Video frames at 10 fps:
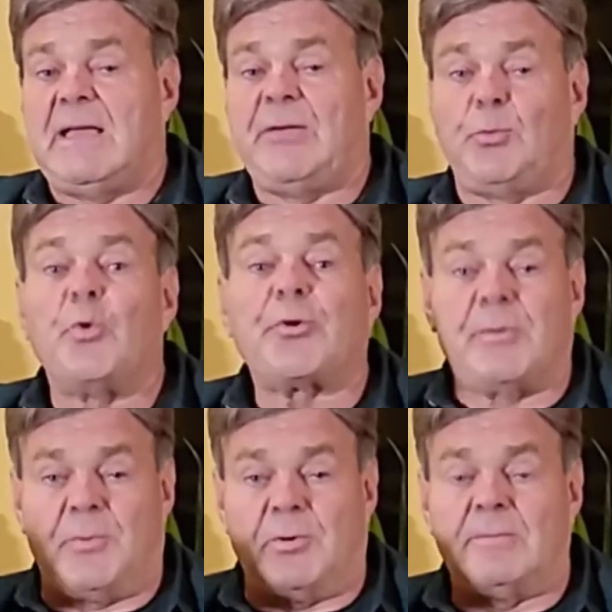is
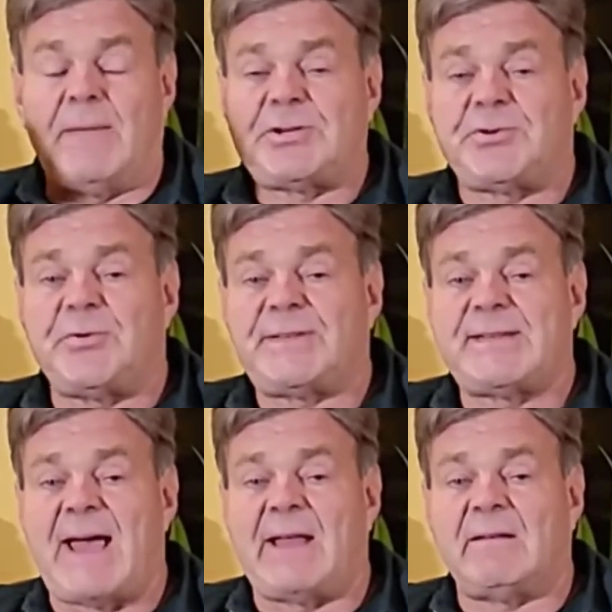workable. Make sure
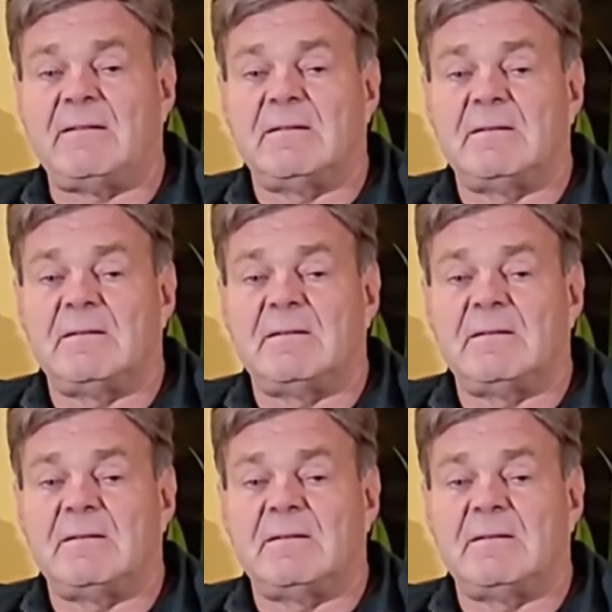it's not